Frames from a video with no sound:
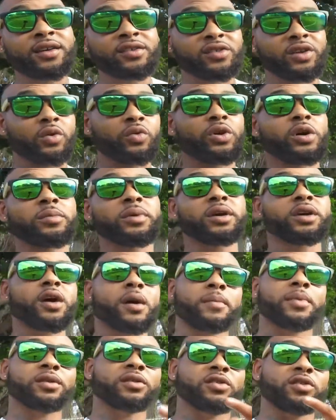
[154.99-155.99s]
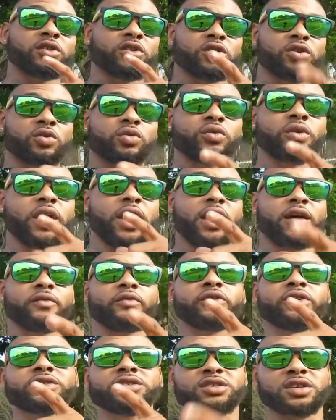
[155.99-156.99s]
So we'll be coming to you
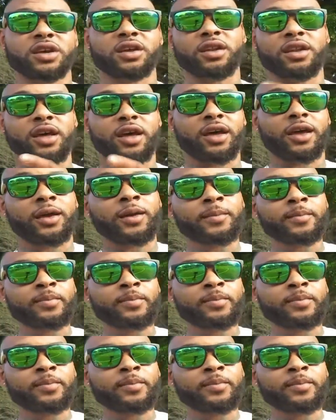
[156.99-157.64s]
every Sunday